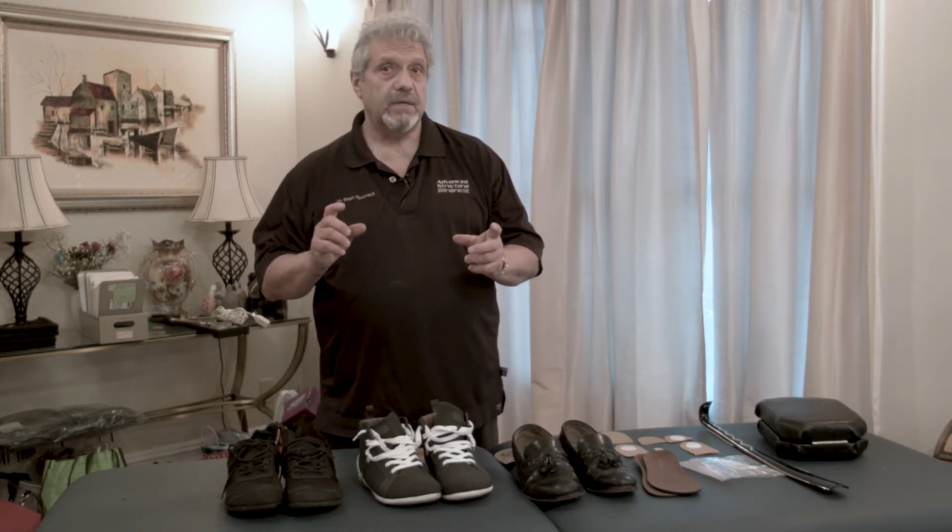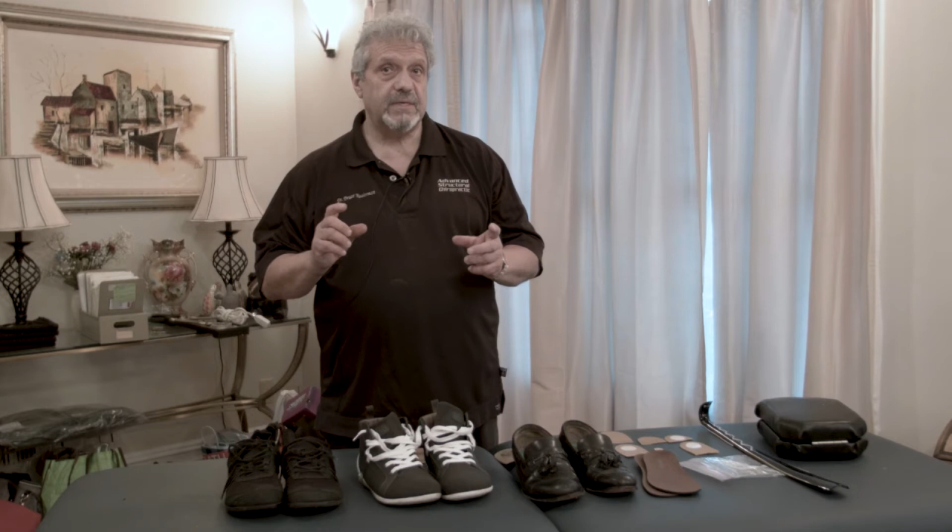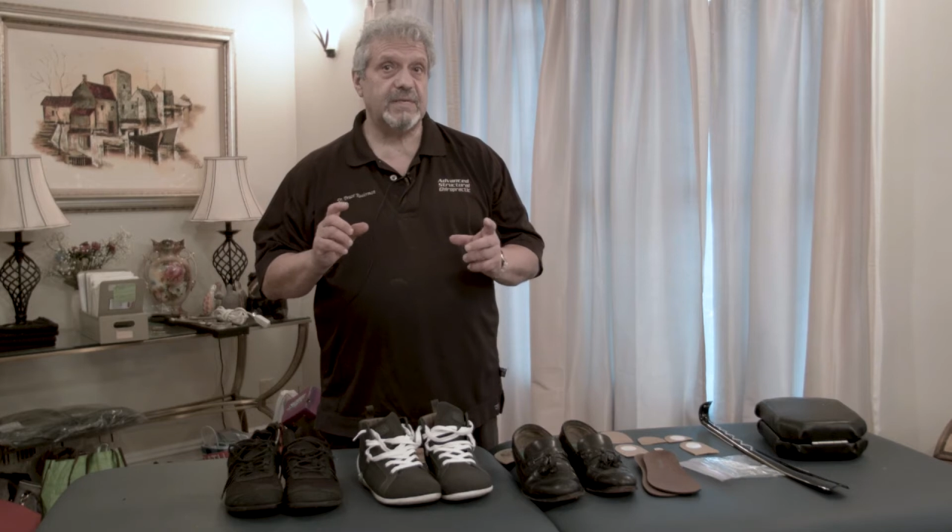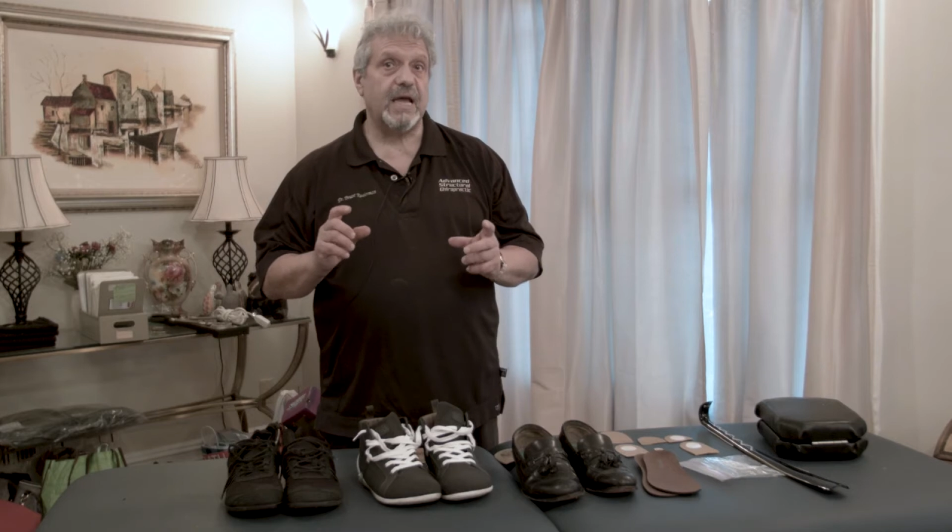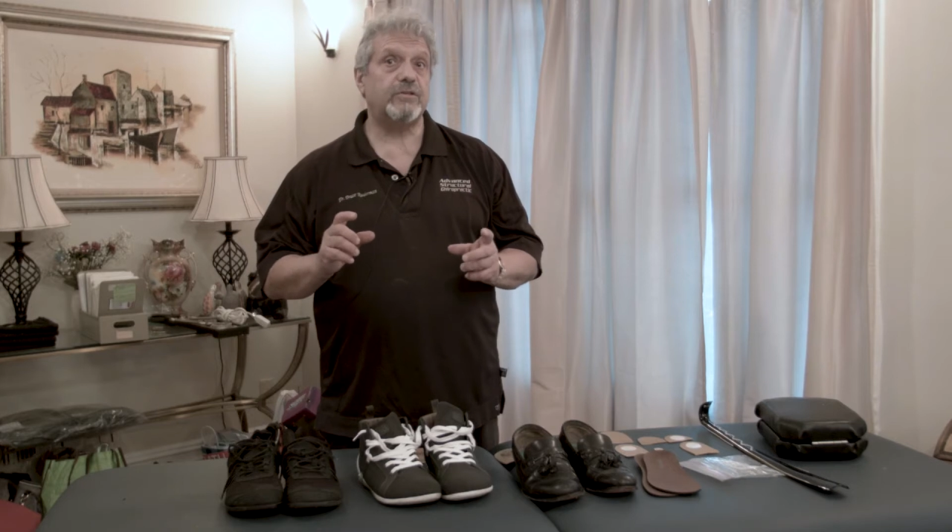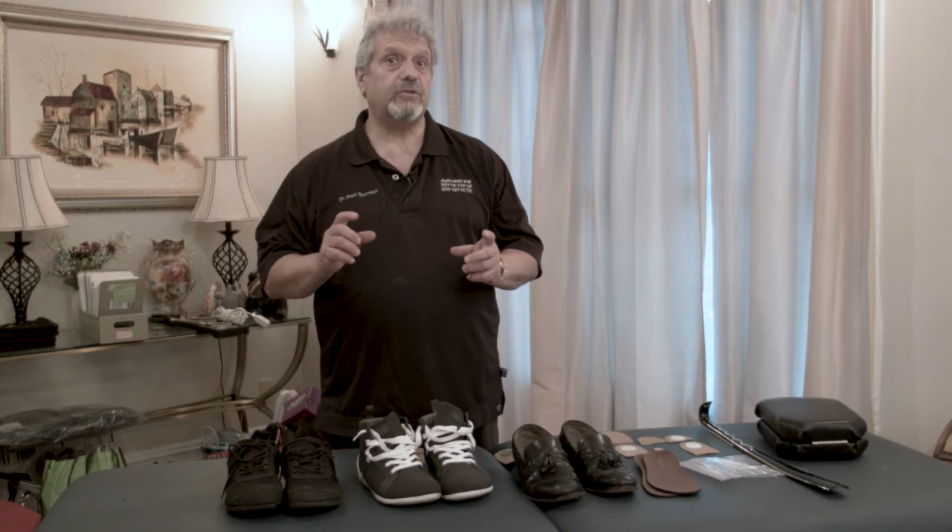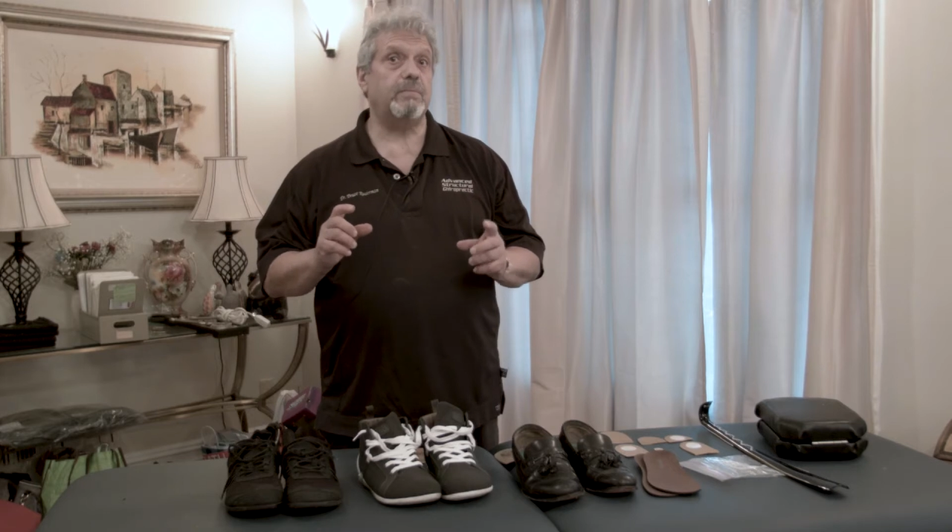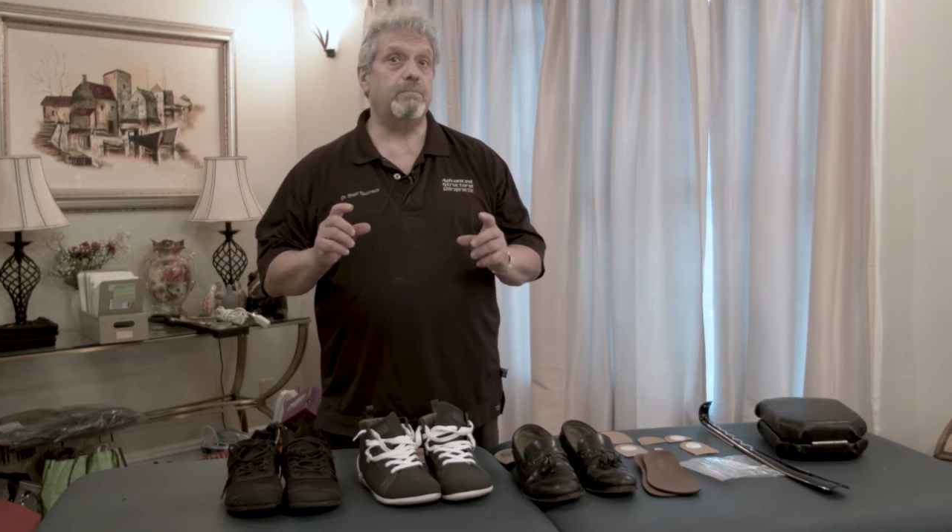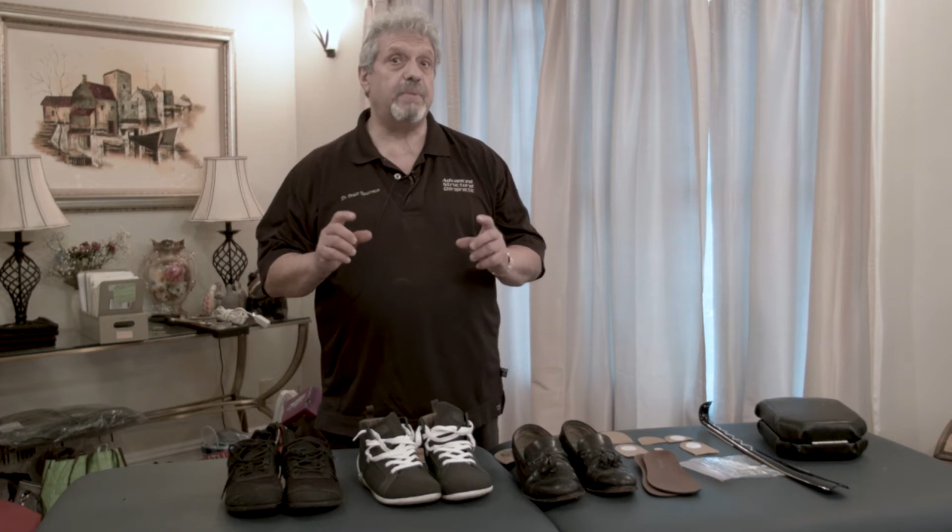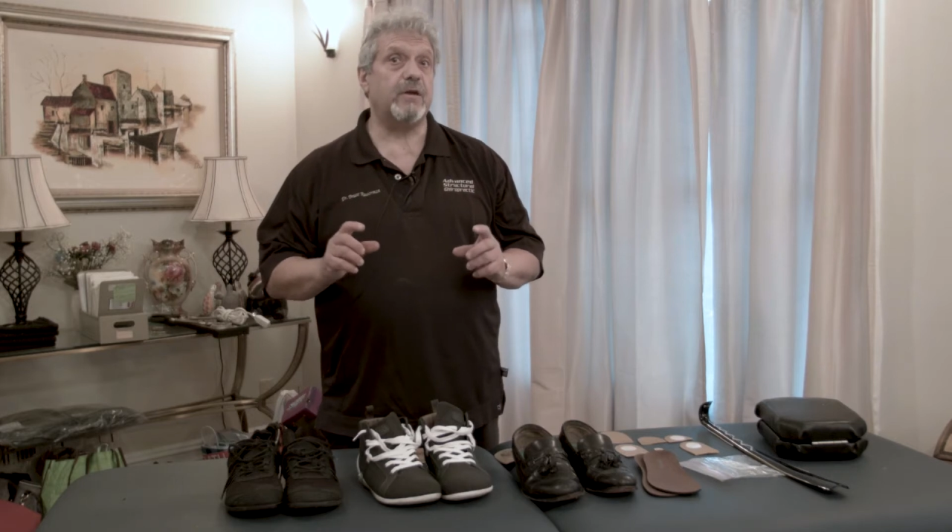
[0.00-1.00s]
is actually
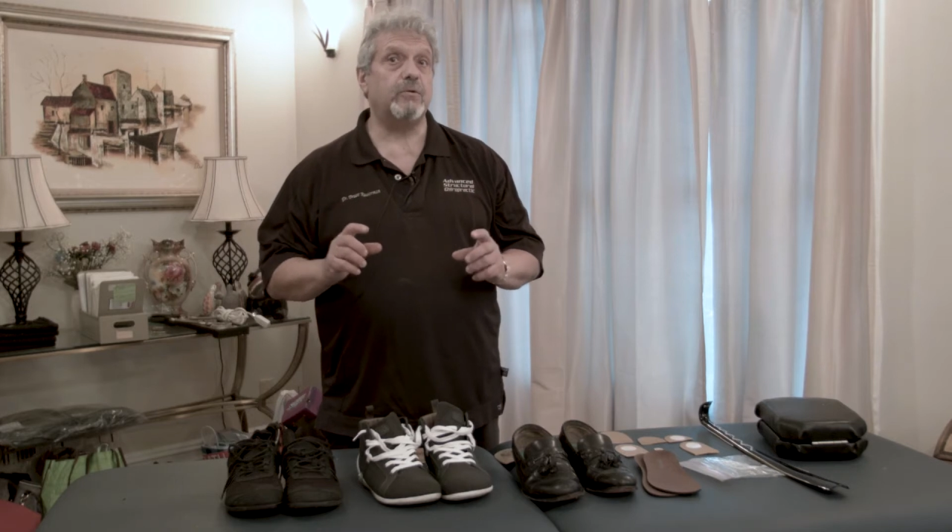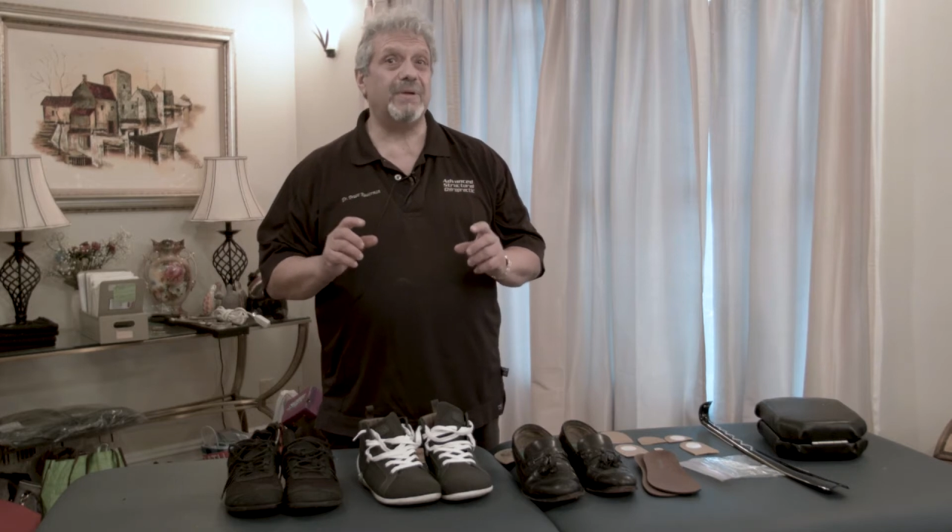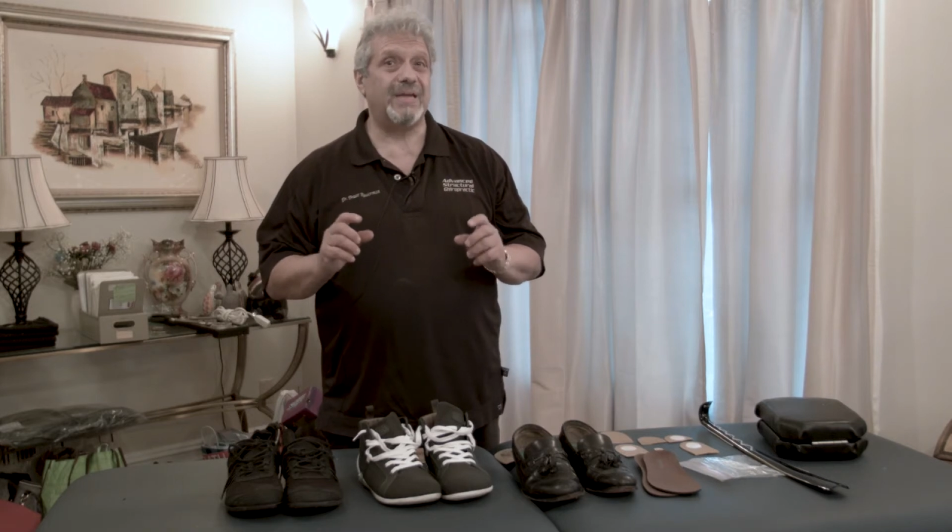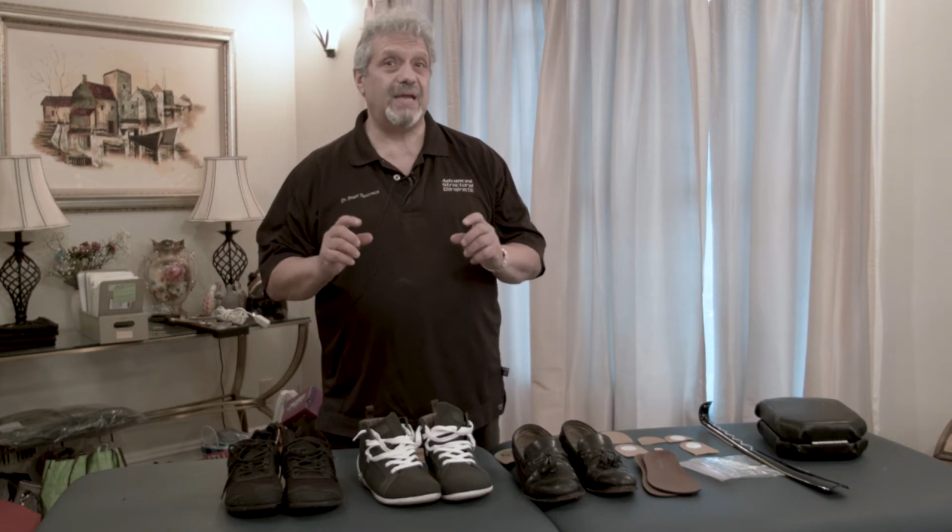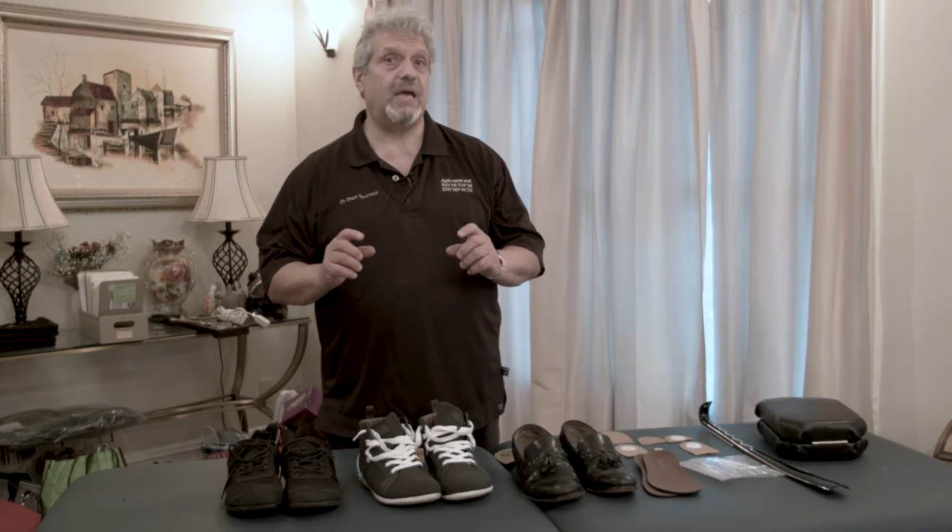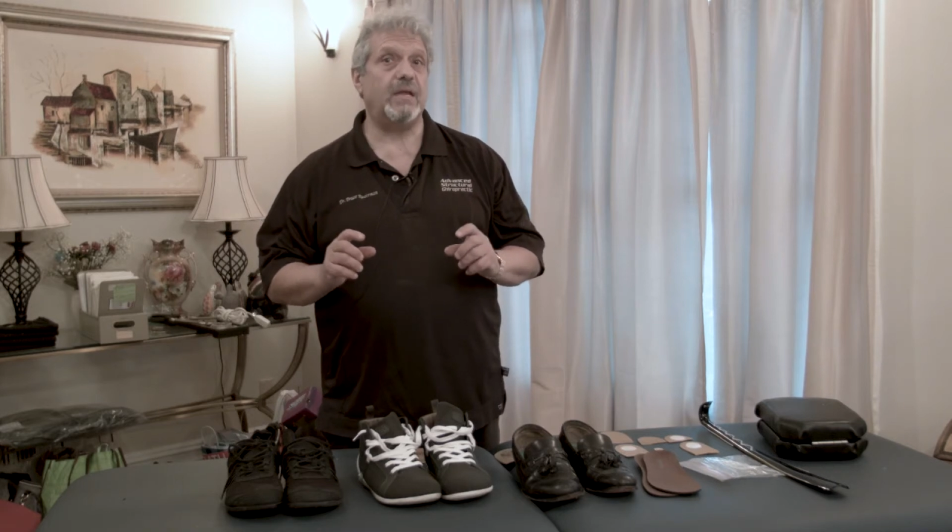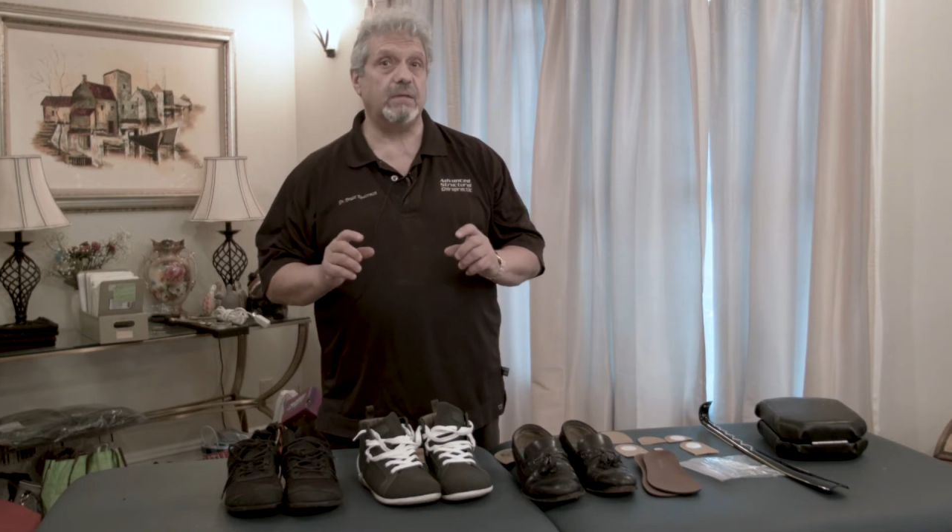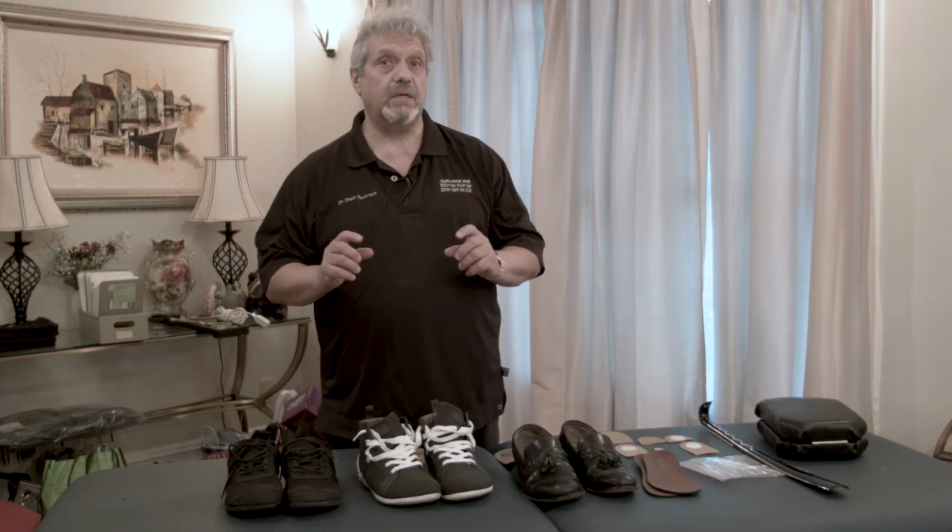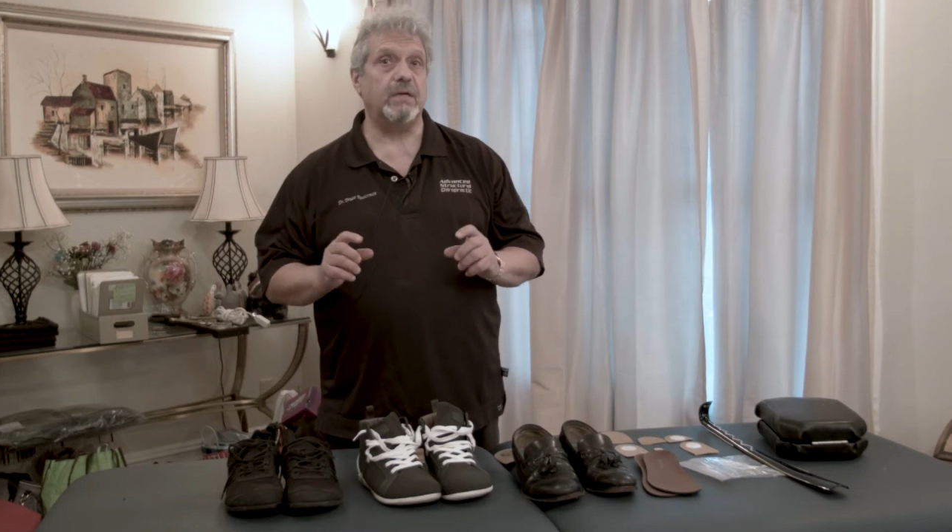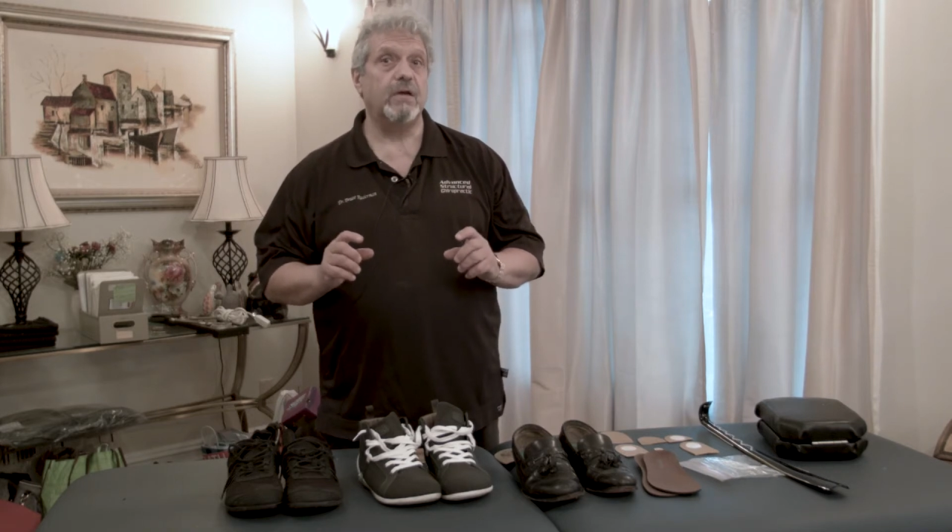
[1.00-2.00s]
better
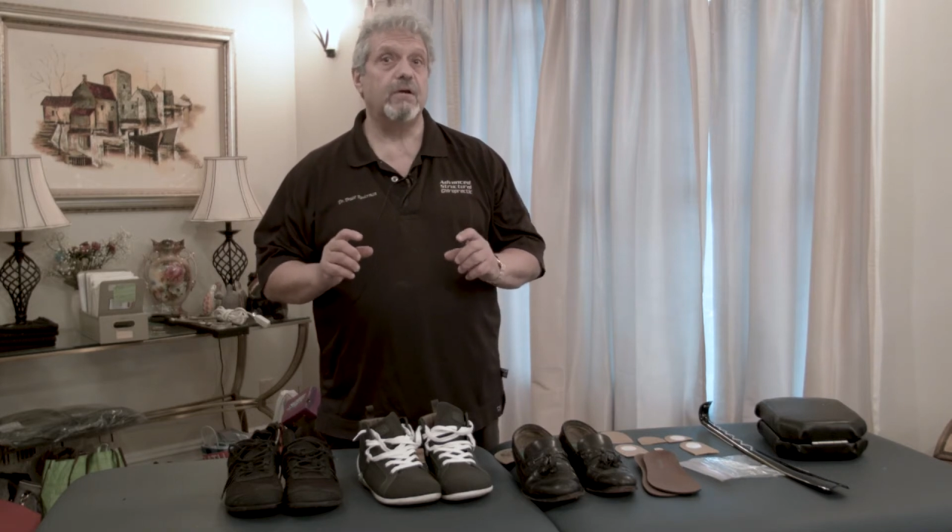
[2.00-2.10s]
mechanically